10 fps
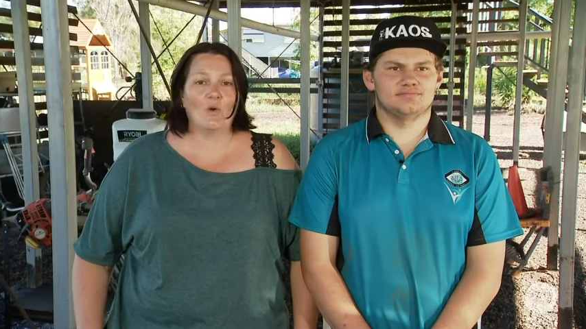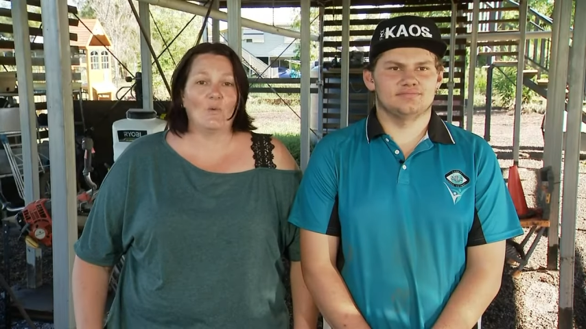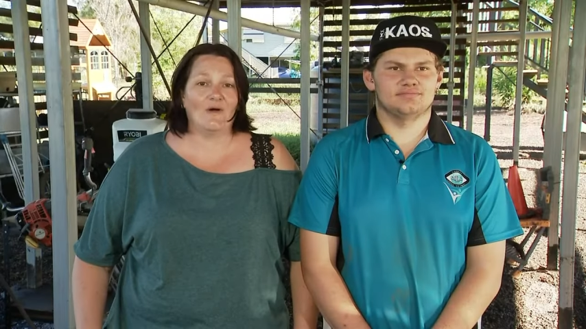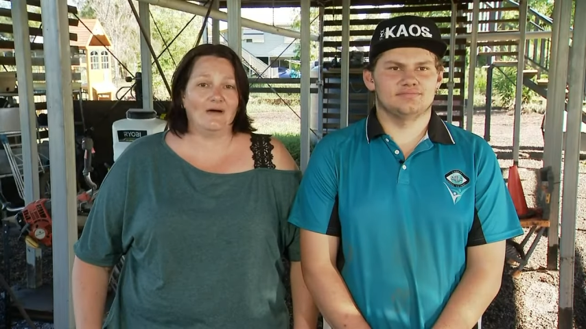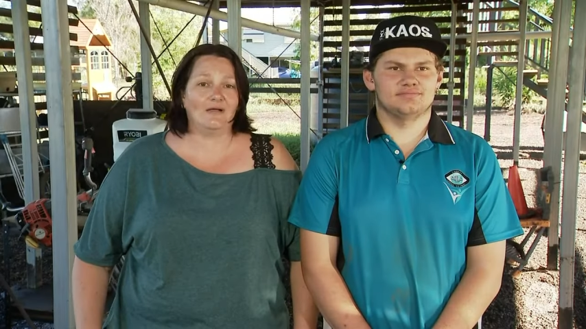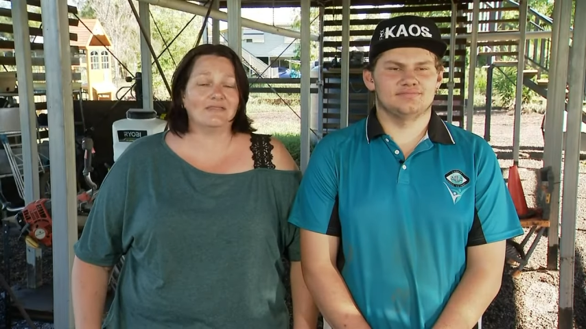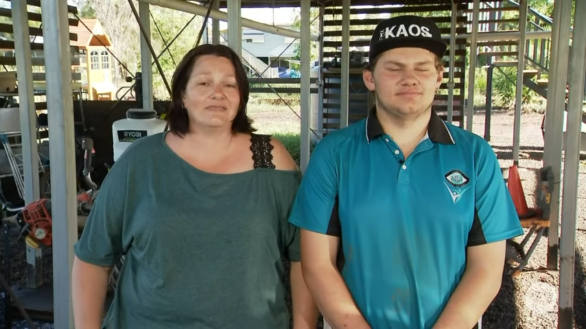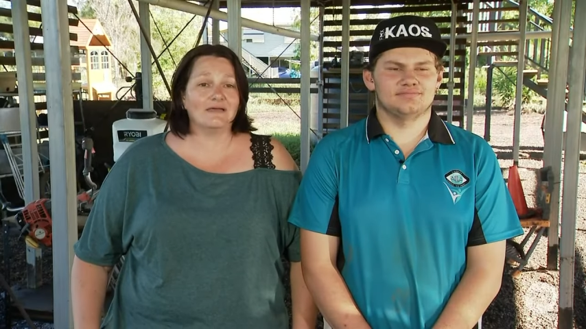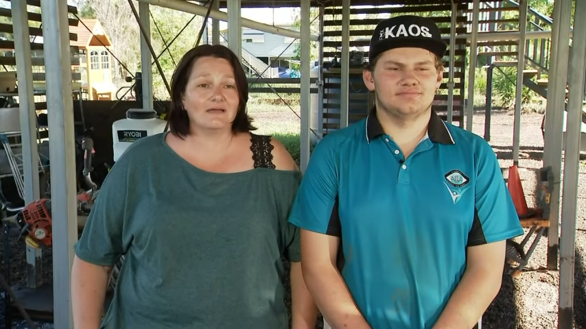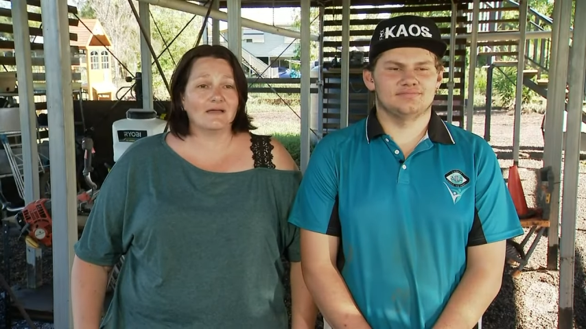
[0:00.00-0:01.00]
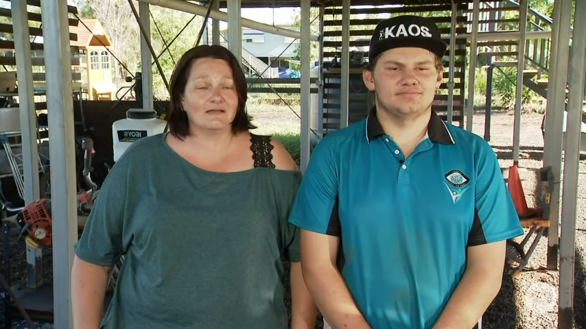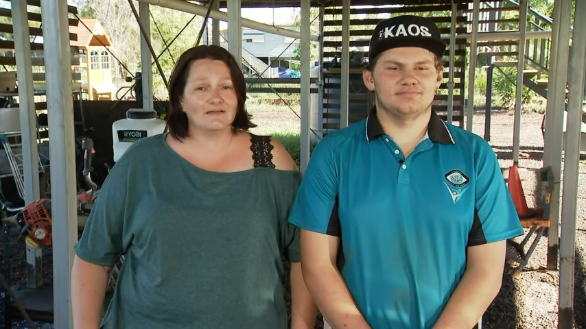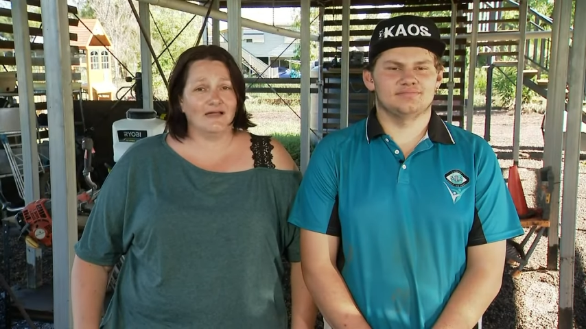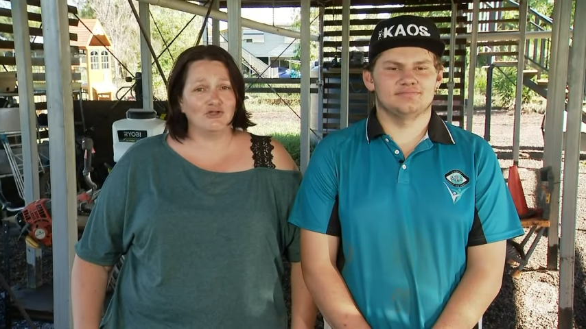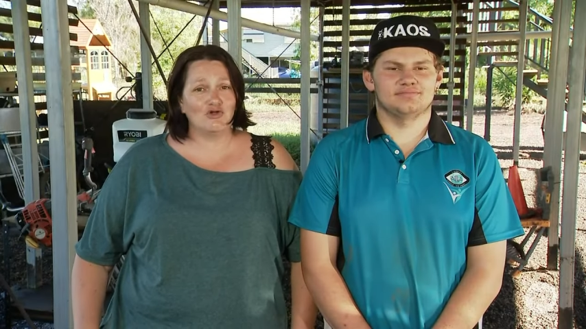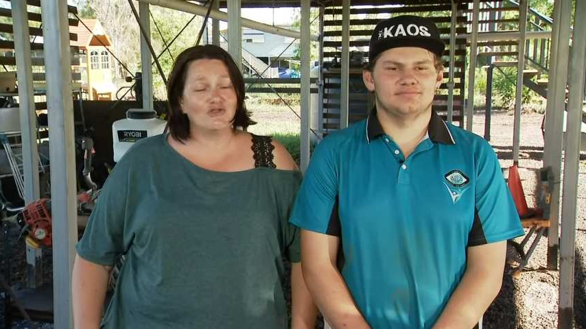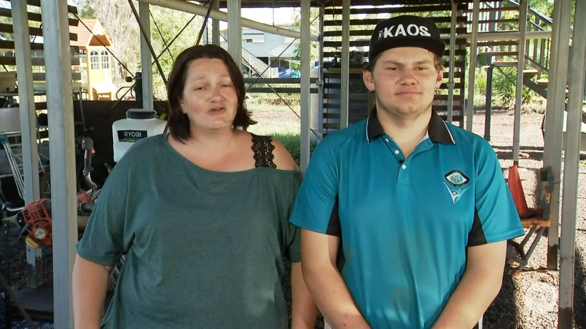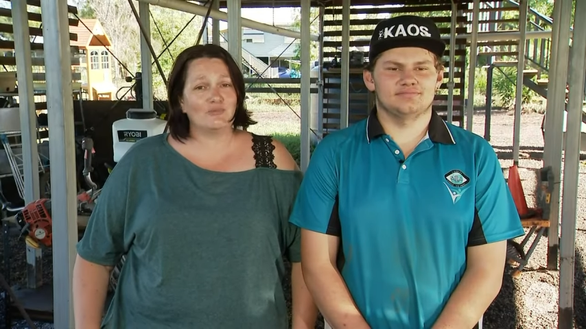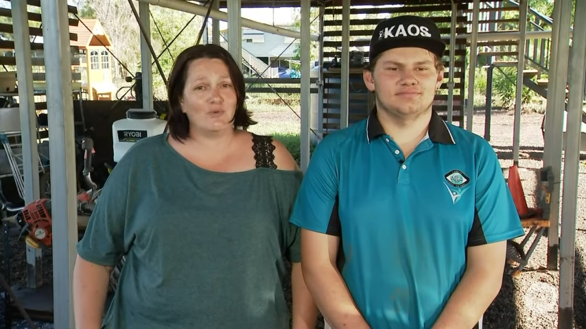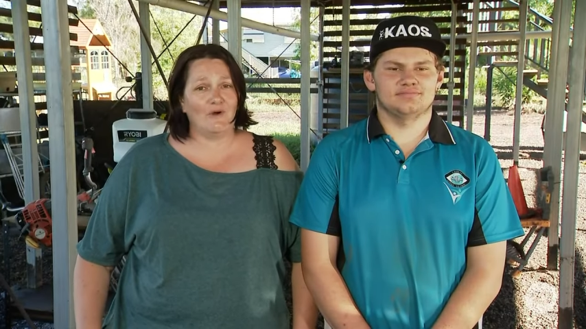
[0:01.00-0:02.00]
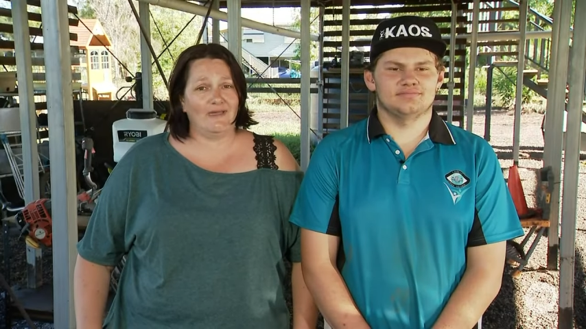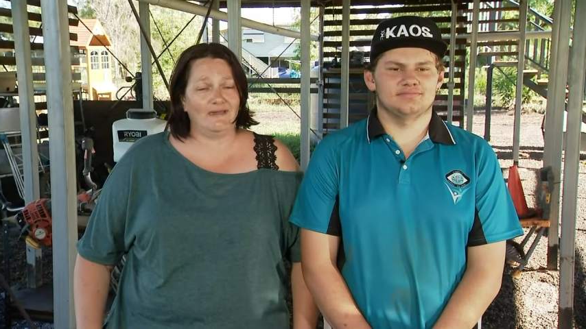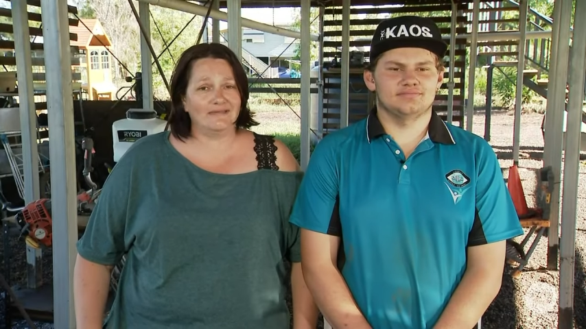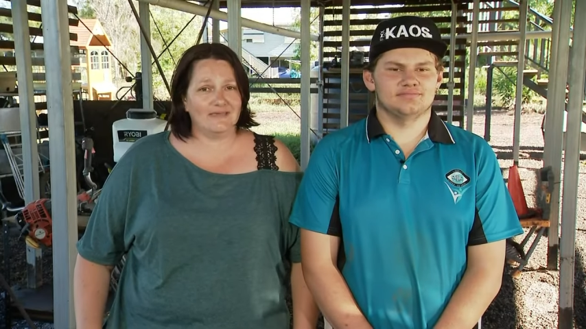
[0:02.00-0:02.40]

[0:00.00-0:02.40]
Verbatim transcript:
Speaker 1: Well, the I knew that the boys,